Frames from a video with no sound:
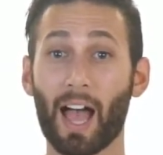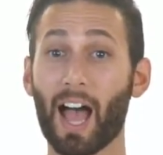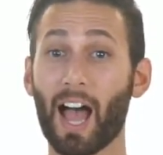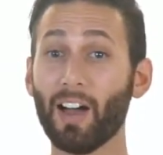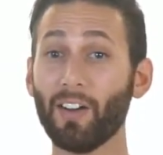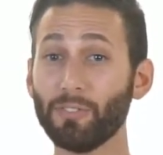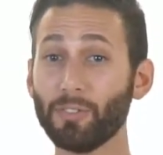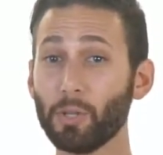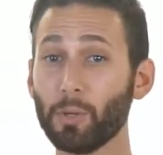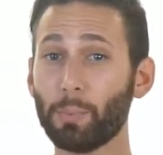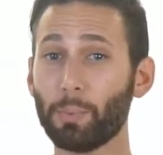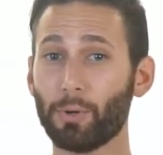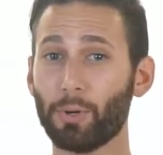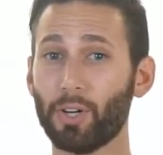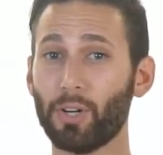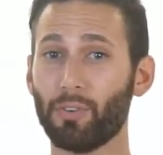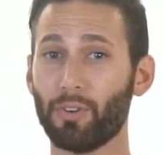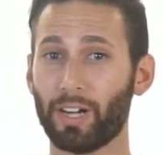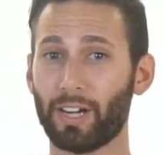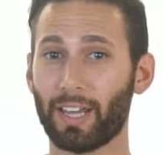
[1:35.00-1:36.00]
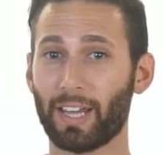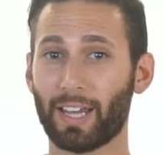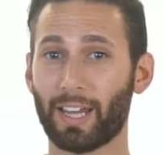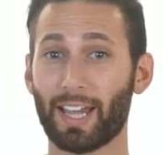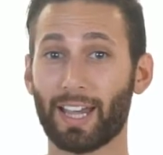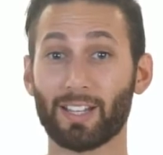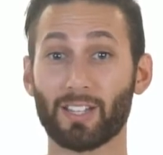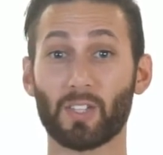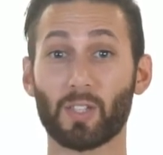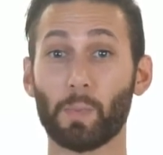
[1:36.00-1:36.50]
After
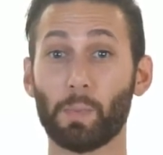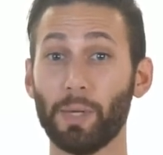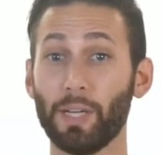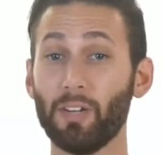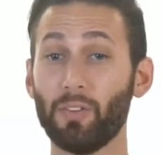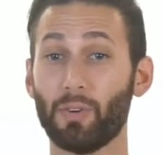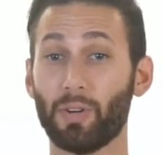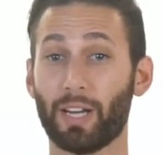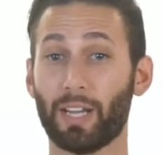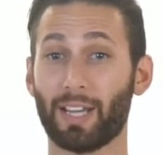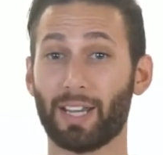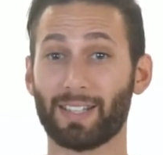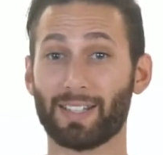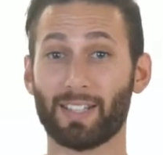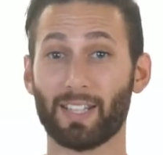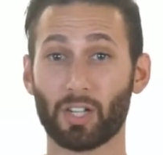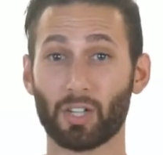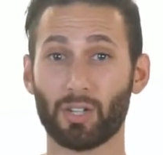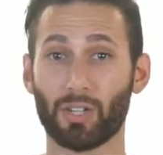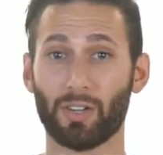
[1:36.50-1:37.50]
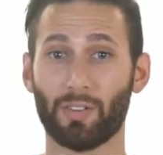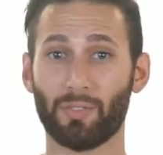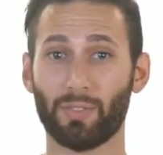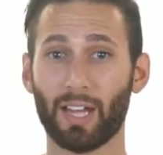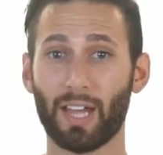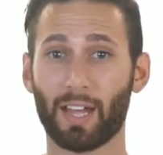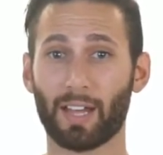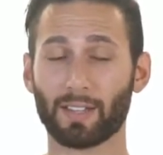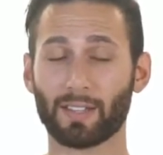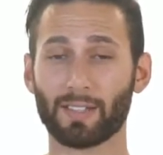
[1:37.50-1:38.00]
pre-reading and speed reading a section of
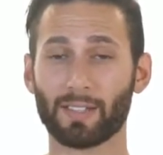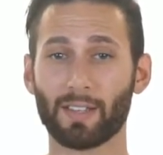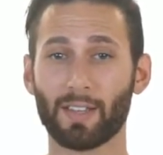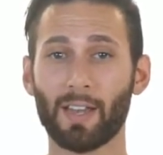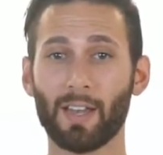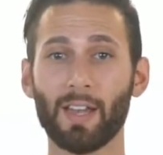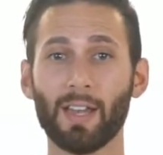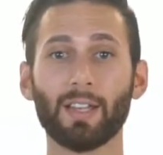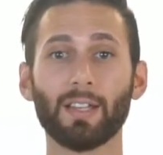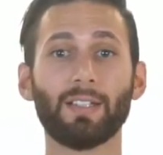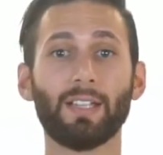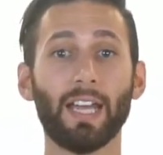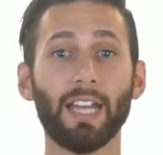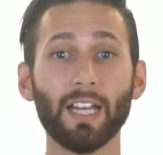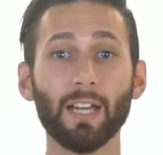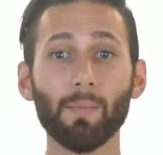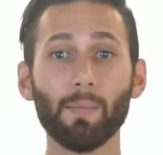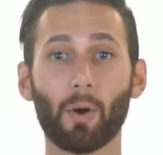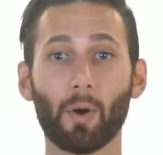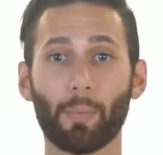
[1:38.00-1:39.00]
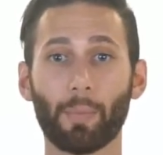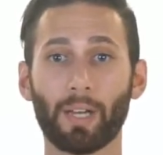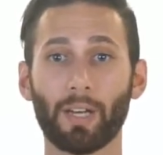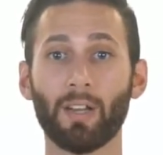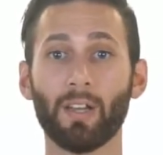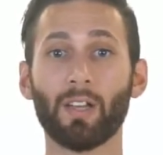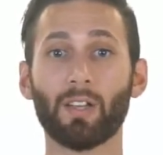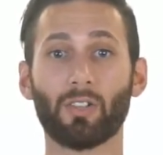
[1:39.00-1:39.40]
text, take a moment